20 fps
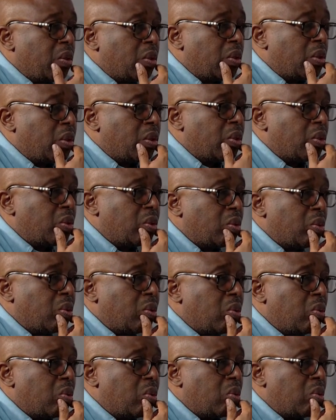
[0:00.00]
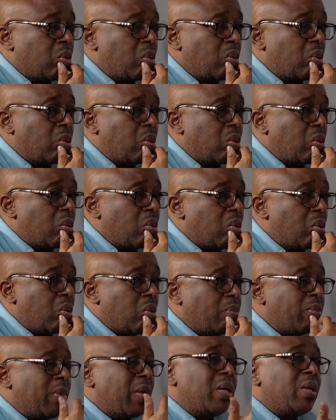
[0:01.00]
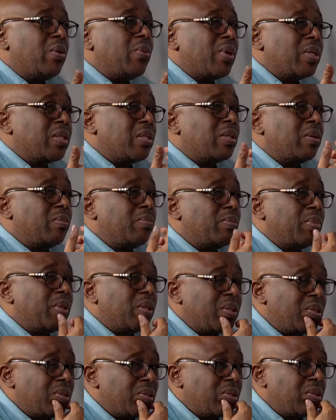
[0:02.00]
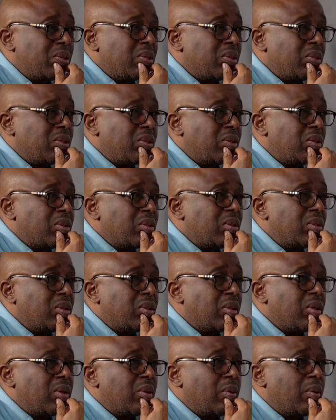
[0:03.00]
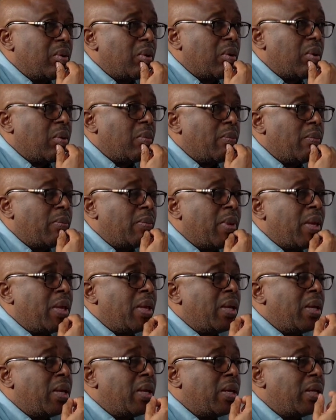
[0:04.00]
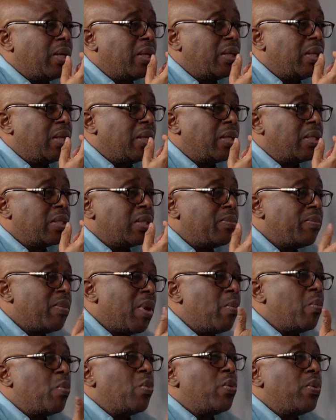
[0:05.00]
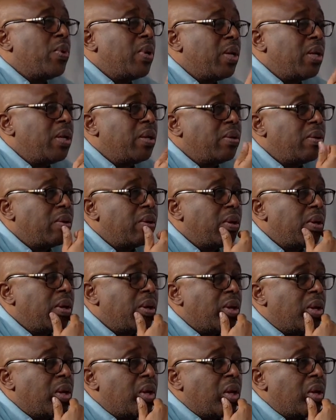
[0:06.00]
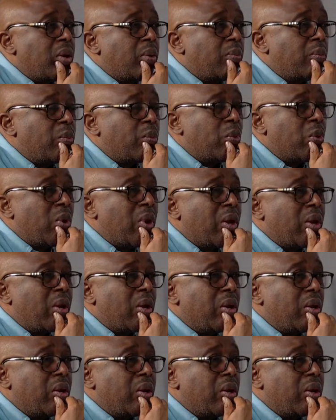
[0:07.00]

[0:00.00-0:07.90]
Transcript: So may he rest in peace. May his memory bring